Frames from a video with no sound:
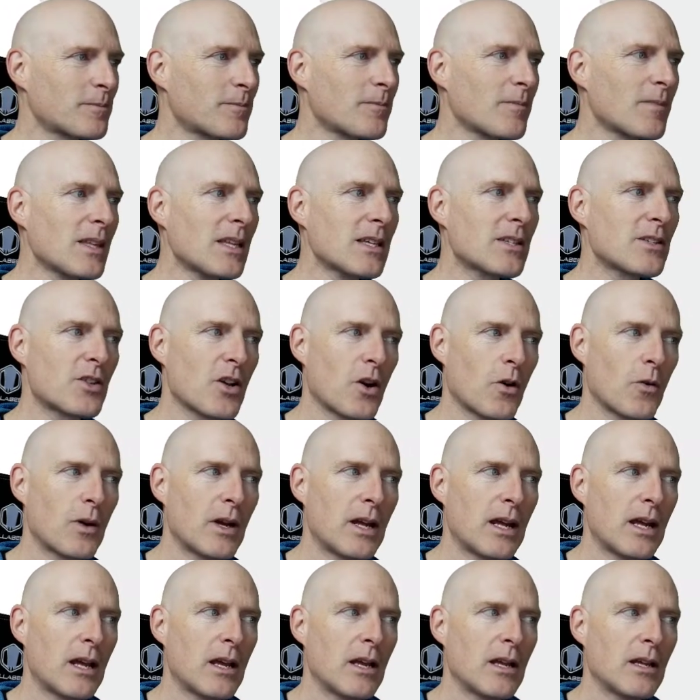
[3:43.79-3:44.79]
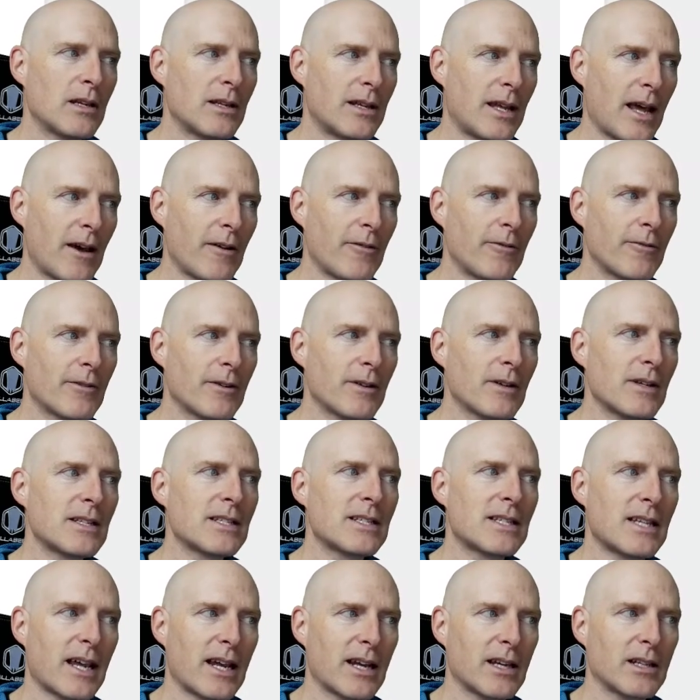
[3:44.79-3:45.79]
So def say
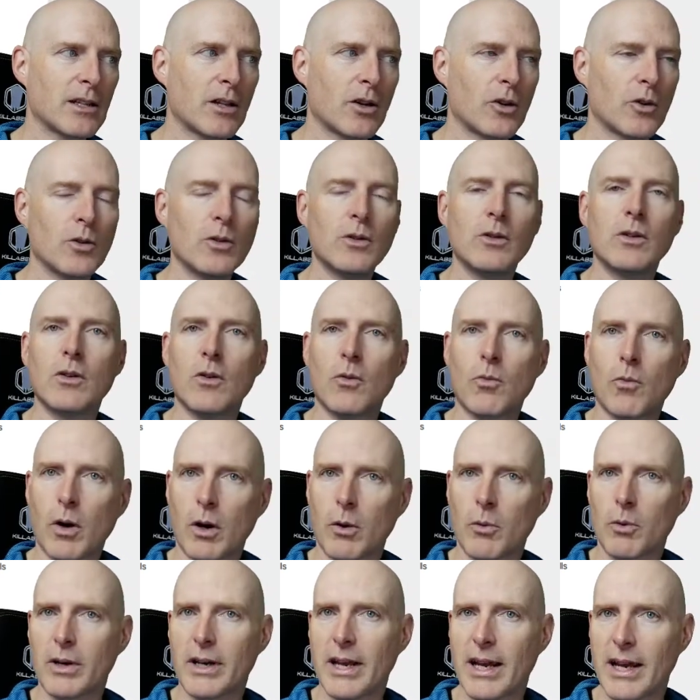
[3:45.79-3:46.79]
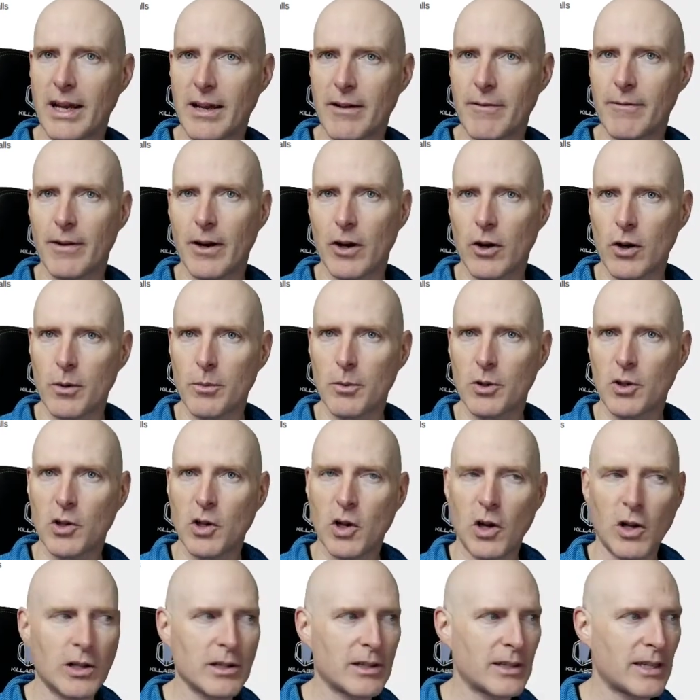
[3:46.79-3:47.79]
hello, where we're taking a variable
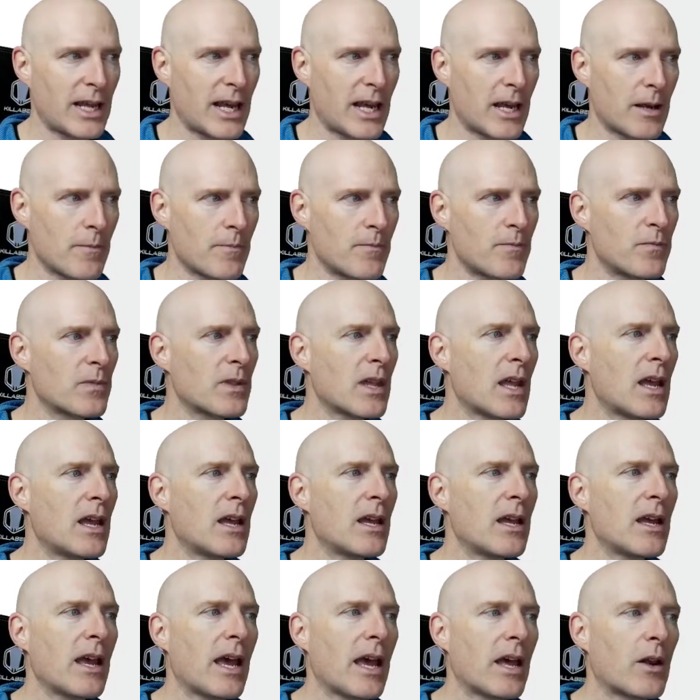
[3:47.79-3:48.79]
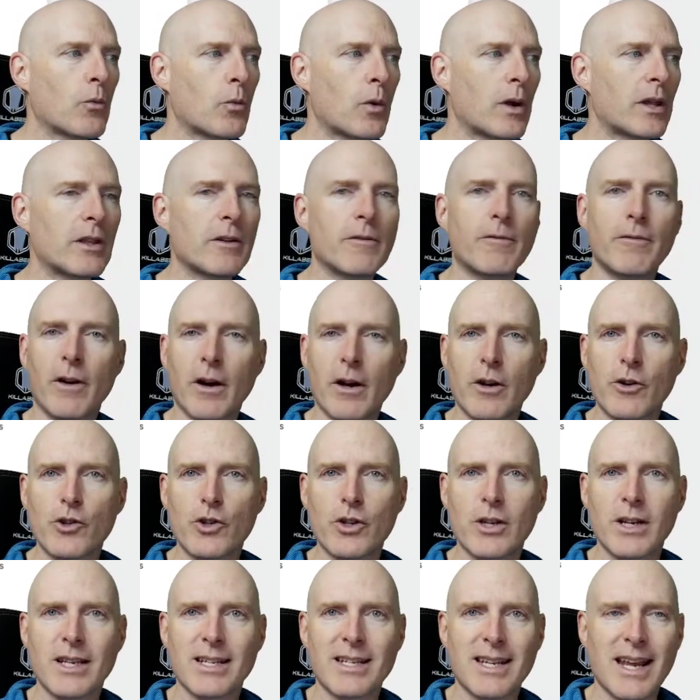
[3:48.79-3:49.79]
called name, and when the function
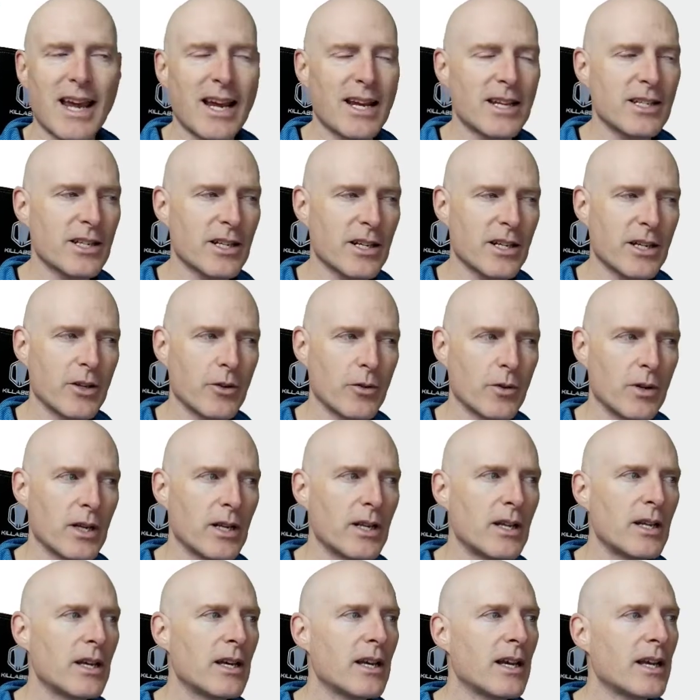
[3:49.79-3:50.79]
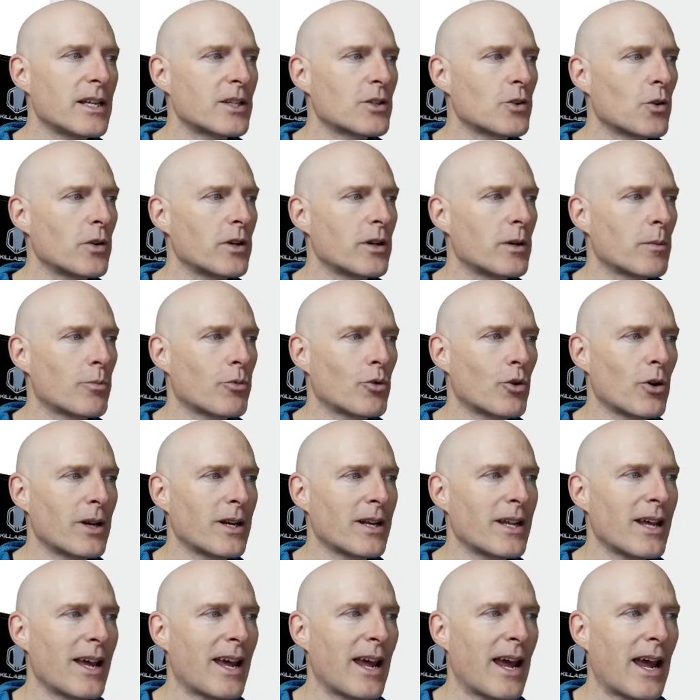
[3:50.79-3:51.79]
is executed, it's going to print
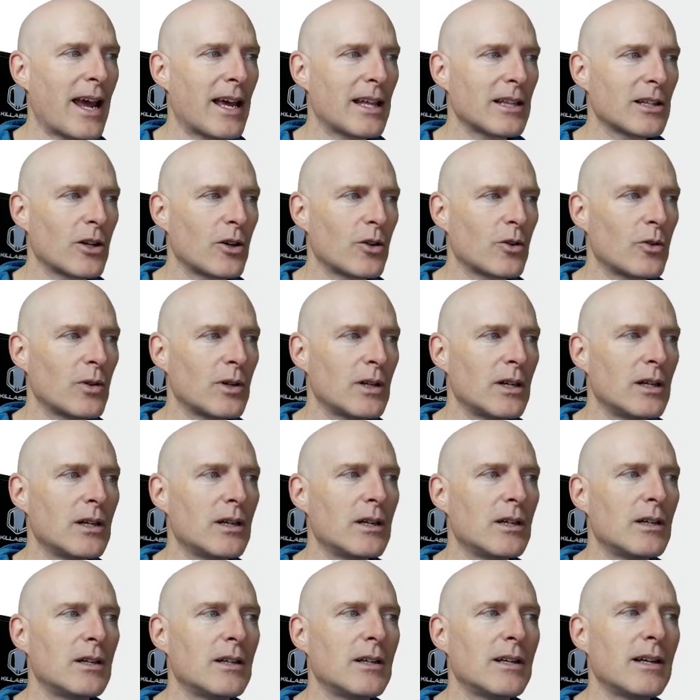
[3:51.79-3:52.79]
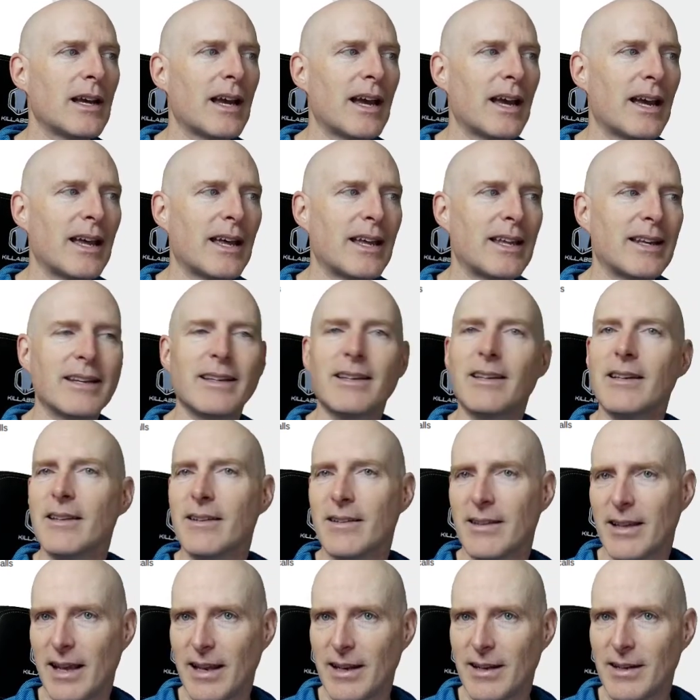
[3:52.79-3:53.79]
hello and
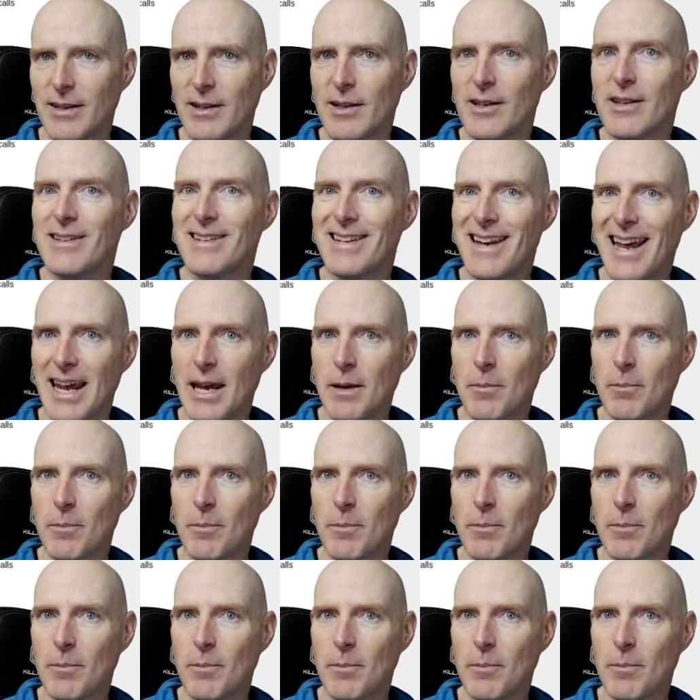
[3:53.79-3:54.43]
then name.